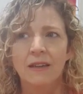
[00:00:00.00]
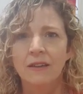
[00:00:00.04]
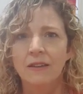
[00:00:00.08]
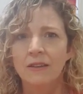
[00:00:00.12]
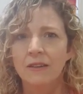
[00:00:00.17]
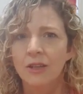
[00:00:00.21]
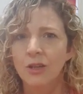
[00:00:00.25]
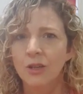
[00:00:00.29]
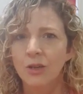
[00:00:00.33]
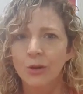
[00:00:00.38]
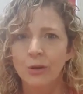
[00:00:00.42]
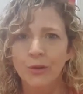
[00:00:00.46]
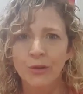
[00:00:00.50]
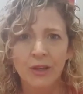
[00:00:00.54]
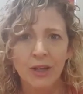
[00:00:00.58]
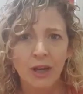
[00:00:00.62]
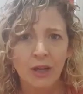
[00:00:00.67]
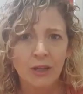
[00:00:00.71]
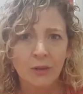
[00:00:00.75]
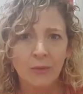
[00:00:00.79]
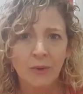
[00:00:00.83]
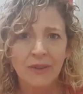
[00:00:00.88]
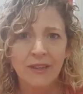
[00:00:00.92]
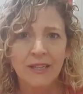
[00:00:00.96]
that you're the
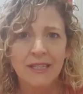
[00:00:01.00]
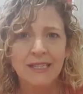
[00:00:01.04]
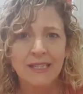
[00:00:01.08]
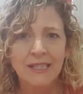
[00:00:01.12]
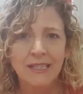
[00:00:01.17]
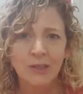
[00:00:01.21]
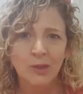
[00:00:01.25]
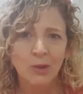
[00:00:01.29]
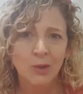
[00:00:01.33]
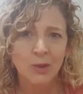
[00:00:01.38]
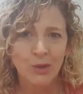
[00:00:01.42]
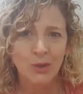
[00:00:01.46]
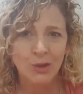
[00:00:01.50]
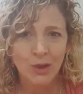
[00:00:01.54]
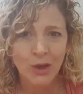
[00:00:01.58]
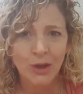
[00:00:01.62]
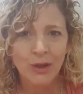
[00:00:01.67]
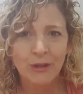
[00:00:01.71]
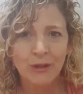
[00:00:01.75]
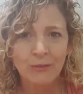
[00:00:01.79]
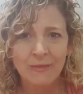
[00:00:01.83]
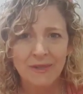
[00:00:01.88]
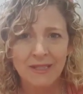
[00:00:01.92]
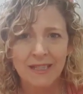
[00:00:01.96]
only one that's in your
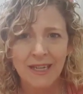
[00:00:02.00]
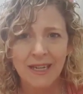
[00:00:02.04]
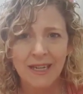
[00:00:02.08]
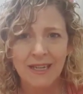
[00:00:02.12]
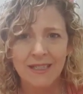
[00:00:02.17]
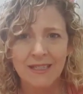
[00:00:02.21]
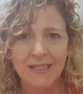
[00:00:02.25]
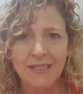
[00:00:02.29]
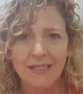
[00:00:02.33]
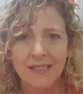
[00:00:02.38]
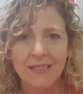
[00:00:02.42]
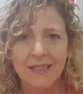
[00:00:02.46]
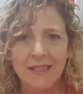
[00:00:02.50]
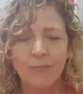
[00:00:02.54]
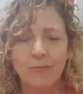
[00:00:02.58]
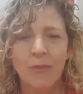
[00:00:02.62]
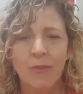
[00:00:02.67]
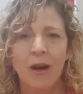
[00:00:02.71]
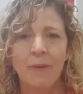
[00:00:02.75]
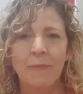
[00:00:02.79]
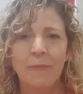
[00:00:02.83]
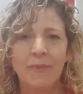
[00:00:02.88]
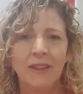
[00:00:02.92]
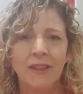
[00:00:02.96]
circumstances. It
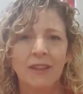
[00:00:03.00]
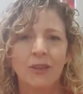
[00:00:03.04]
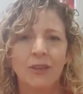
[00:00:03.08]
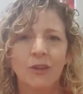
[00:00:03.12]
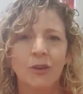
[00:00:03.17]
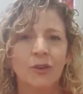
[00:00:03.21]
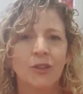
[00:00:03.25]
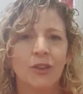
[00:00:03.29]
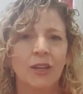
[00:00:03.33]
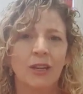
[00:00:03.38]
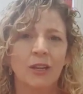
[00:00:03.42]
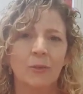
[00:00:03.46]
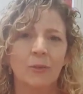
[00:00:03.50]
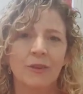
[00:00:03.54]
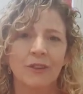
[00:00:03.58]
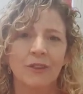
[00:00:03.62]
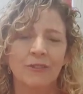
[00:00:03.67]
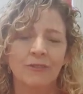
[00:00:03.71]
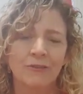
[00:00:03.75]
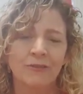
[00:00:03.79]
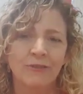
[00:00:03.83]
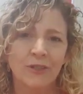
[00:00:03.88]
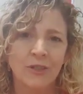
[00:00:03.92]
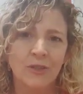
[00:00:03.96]
might be that you're the only one
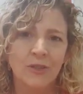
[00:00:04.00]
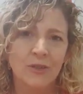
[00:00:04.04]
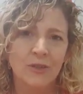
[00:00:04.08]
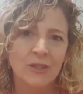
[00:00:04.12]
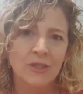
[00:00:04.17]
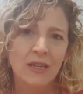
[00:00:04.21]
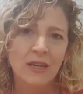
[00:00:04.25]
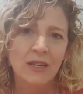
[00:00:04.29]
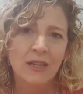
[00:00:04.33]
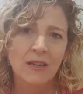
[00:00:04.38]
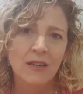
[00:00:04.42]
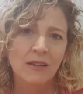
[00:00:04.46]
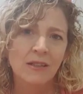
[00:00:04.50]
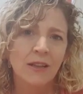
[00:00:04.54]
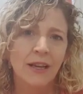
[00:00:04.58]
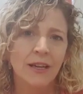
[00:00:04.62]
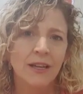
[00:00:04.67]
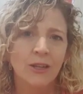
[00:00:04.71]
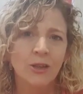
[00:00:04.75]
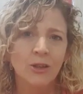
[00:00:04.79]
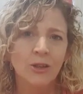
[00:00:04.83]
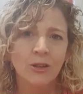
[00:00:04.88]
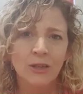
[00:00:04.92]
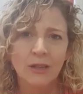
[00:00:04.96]
that feels
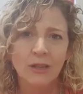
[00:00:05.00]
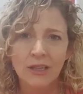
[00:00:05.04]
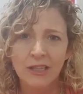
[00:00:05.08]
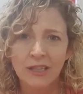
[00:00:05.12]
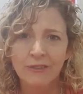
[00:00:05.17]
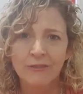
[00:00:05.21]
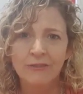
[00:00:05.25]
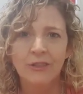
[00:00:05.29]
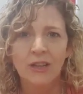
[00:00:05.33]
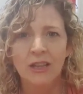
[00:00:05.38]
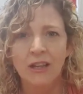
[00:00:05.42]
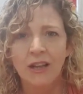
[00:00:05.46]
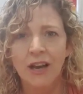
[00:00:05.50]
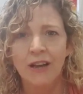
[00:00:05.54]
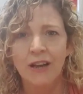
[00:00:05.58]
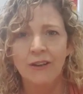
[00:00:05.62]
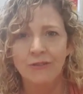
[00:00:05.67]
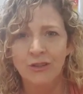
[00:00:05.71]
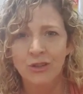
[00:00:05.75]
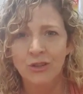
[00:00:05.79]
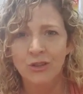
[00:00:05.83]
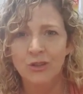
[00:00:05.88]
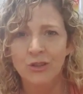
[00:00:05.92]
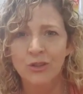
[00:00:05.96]
like you live the
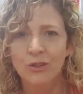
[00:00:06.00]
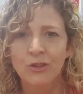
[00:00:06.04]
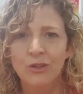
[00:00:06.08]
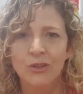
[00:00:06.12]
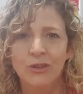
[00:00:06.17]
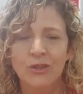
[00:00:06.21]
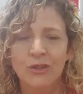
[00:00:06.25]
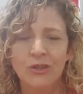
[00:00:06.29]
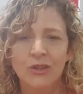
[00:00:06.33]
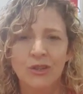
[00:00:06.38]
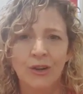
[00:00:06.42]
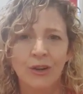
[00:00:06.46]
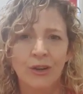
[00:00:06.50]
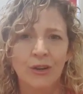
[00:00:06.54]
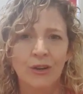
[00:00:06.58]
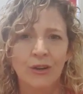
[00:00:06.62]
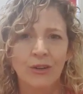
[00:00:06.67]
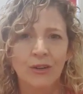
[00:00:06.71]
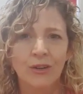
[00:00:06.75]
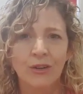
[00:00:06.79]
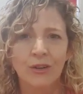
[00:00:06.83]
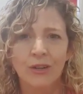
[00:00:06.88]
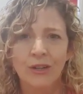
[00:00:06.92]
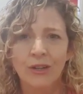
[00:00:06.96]
life you do. So
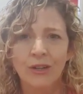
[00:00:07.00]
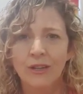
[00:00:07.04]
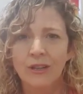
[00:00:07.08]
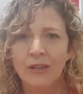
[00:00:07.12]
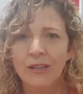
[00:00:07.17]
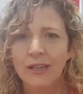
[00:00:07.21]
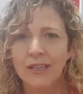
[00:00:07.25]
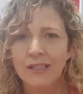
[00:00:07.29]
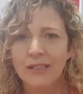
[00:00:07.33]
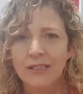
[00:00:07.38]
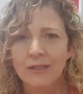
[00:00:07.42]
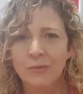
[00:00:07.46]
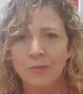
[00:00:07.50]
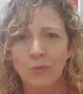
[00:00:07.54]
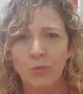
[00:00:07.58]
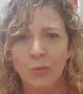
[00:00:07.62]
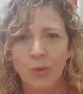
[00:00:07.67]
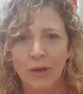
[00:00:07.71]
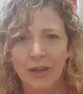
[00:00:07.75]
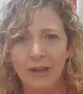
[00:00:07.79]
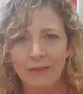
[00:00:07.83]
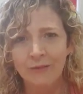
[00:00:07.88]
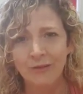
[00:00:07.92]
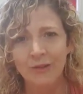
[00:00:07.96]
it's
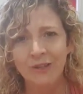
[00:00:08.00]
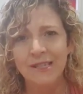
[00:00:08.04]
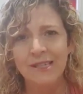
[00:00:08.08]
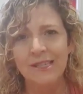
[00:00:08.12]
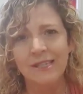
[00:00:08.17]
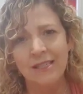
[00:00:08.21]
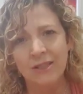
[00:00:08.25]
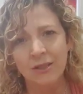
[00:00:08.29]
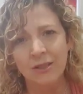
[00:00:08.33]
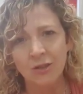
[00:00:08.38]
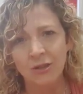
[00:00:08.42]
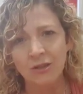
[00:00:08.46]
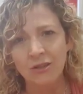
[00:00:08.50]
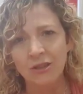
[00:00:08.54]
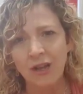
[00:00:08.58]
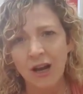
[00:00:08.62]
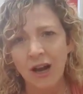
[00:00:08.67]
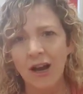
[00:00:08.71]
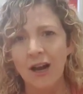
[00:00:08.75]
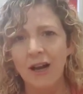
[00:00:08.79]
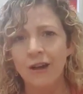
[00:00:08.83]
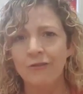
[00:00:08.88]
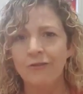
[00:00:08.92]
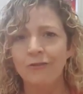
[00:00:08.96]
whatever it is in your
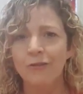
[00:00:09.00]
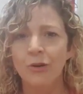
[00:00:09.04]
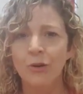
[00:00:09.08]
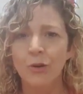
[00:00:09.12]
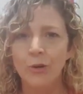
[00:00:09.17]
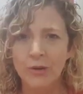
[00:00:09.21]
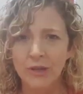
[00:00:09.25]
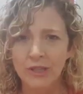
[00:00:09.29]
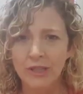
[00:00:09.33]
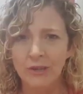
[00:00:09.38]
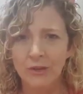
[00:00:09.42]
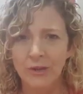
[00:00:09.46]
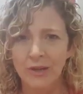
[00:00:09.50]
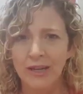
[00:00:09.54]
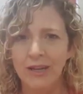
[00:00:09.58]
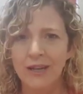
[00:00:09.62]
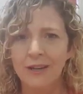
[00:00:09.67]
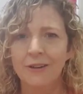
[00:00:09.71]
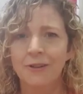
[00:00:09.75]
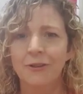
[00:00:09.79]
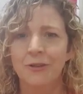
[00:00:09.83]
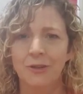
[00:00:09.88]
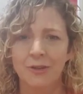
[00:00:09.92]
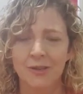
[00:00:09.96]
life or in your
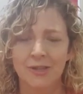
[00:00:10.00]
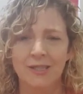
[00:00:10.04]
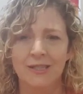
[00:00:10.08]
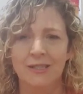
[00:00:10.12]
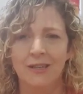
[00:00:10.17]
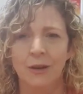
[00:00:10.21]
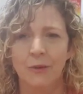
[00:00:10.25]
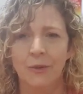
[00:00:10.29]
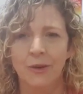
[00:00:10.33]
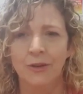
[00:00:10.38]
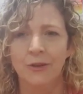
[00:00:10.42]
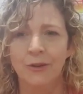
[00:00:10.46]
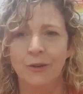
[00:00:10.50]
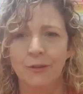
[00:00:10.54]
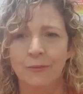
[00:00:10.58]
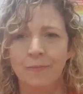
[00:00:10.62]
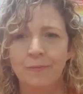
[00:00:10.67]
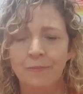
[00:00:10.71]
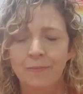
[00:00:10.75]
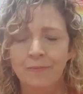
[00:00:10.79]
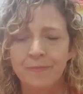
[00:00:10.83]
health that's going on.